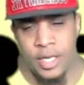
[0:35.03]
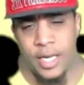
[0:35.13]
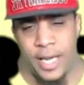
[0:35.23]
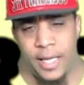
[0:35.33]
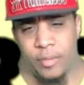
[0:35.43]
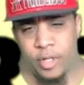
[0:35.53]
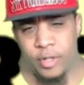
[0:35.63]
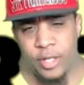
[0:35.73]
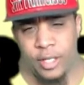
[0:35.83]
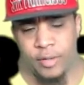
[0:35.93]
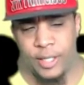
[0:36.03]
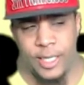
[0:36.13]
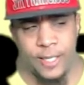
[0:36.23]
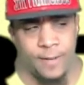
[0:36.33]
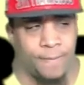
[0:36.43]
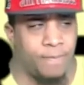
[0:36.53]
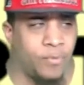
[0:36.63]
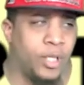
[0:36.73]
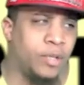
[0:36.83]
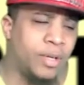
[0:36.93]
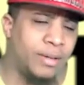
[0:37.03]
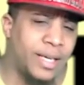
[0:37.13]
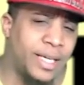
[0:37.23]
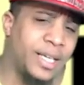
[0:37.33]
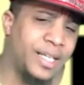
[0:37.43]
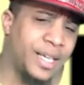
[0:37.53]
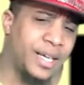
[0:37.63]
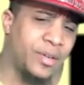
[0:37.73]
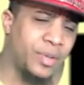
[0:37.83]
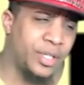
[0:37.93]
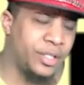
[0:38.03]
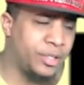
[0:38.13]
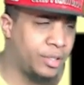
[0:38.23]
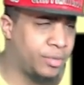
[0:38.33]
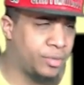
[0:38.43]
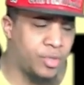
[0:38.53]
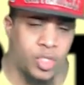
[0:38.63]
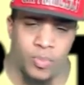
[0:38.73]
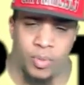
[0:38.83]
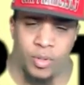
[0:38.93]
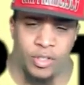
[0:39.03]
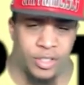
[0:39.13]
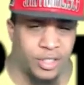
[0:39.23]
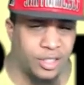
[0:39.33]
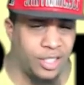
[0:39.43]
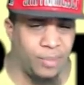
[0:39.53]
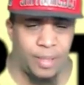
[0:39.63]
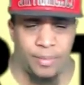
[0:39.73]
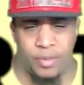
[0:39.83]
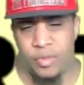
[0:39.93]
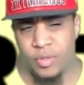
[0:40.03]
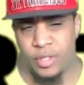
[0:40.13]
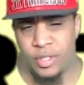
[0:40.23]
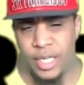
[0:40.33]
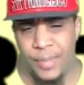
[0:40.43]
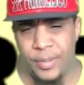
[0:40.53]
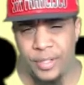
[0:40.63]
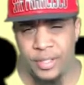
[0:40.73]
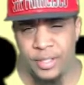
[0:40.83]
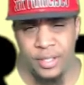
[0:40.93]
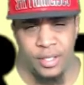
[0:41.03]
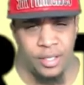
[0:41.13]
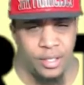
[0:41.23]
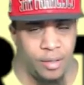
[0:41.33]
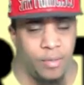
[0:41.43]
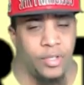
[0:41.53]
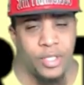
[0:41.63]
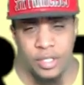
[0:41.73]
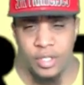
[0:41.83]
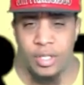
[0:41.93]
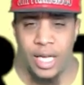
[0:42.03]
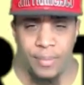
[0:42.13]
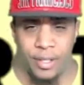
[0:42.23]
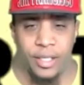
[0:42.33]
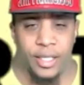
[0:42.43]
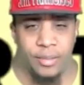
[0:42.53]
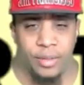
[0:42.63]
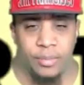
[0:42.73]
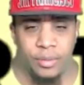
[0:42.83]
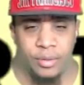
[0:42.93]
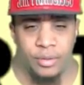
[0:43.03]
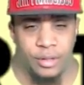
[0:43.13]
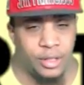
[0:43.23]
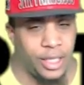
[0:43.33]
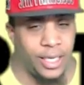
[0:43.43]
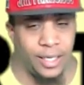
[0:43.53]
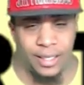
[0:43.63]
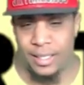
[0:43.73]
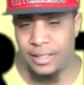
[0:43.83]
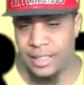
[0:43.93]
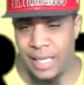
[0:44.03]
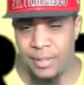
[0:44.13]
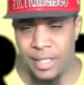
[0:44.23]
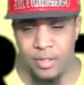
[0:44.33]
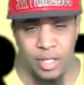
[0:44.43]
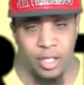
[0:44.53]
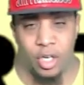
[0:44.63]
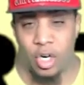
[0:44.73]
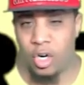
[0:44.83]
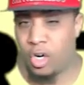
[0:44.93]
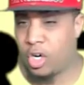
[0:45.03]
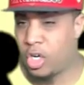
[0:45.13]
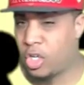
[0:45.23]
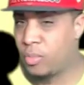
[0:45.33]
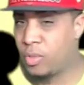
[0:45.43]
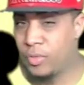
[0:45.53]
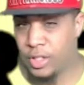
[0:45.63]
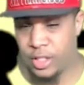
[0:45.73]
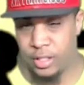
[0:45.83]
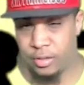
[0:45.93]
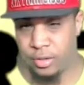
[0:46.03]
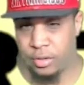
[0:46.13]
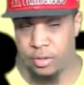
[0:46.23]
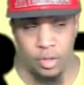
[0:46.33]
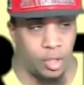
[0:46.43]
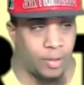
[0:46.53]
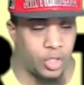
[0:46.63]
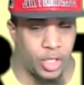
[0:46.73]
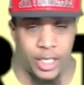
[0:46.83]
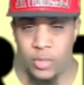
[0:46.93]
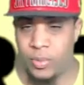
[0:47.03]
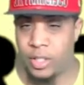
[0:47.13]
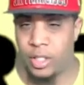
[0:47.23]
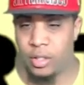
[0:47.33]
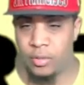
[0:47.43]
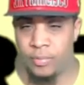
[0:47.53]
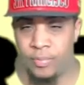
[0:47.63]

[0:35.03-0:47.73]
And what are you thinking right now? Well, why would I get it now when, you know, sports and pay-per-views really aren't happening? Well, it's going to start happening again, people. And on top of that, you got all the movie channels. So you can watch your HBO,